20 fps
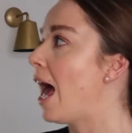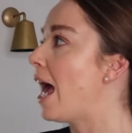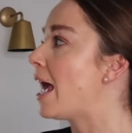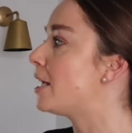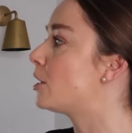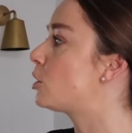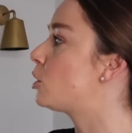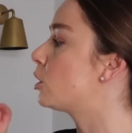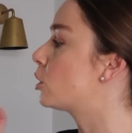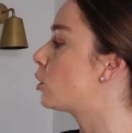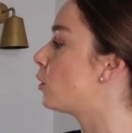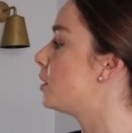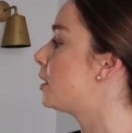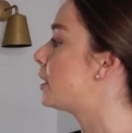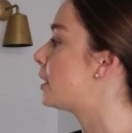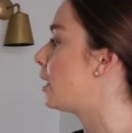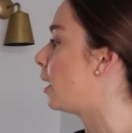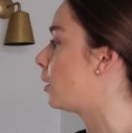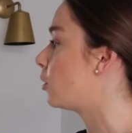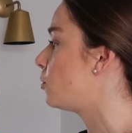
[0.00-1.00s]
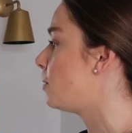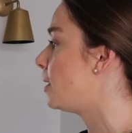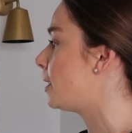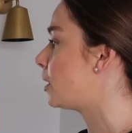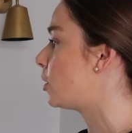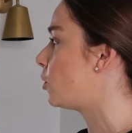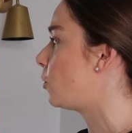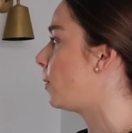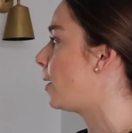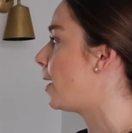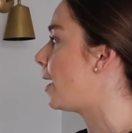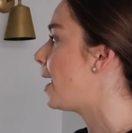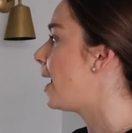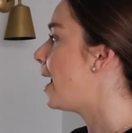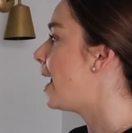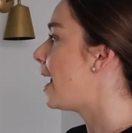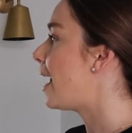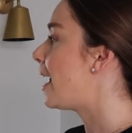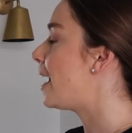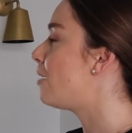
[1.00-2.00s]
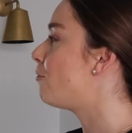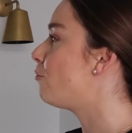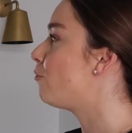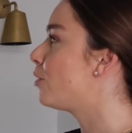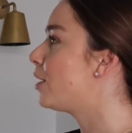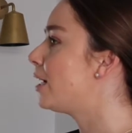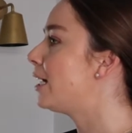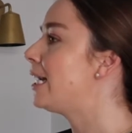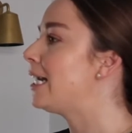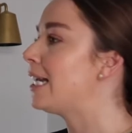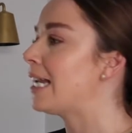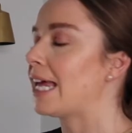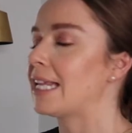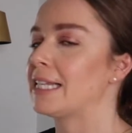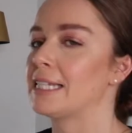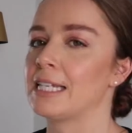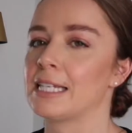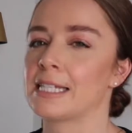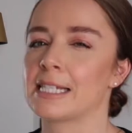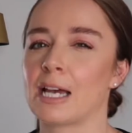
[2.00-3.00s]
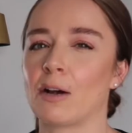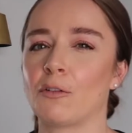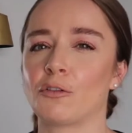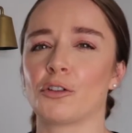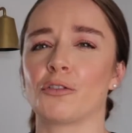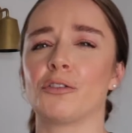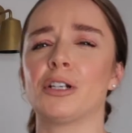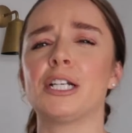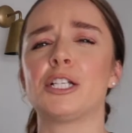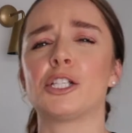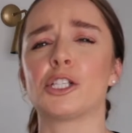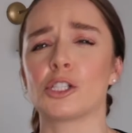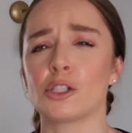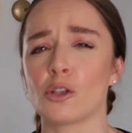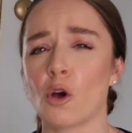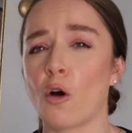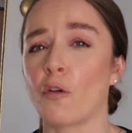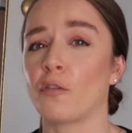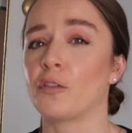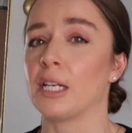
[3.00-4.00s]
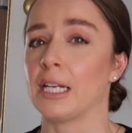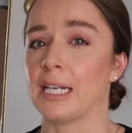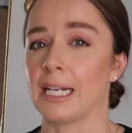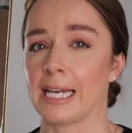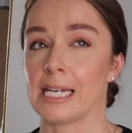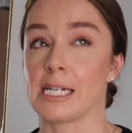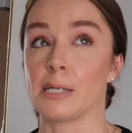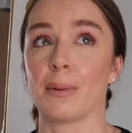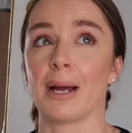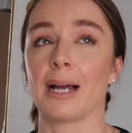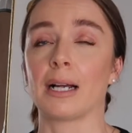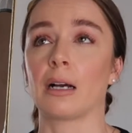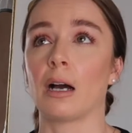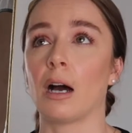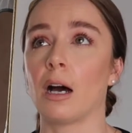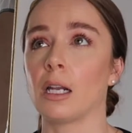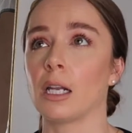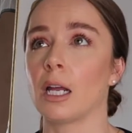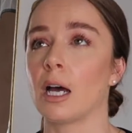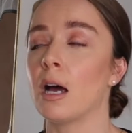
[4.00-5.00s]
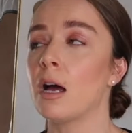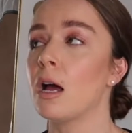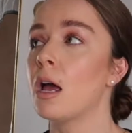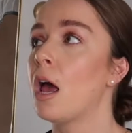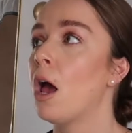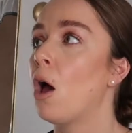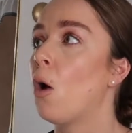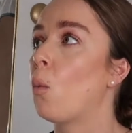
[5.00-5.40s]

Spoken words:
It's just got this subtleness to it. It really lends itself to really soft and laid back colour.